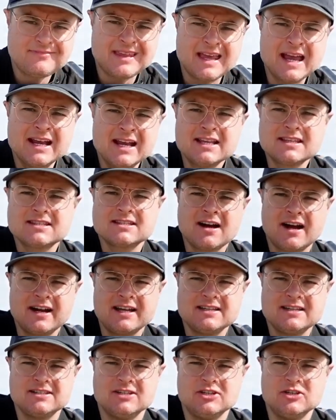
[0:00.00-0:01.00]
And it's not
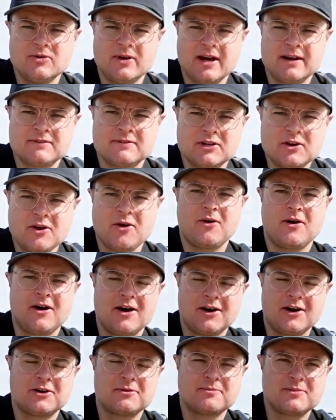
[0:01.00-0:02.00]
easy. You have to go
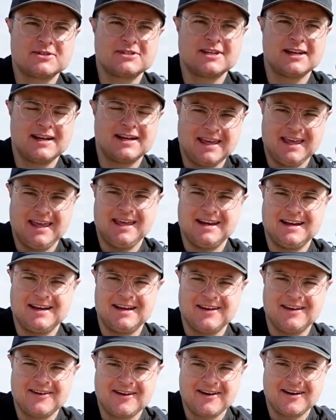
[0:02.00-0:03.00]
100% in
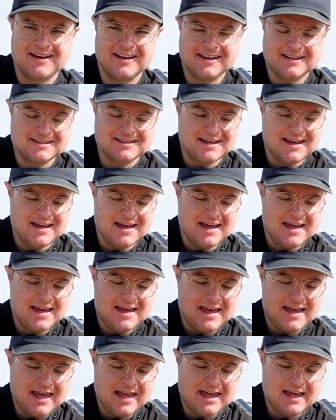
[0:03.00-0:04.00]
on it,
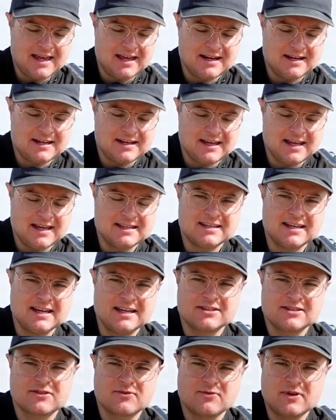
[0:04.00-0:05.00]
and it
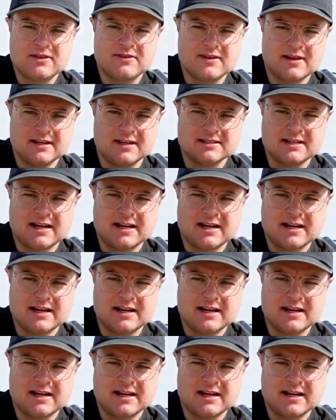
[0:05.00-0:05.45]
takes three things.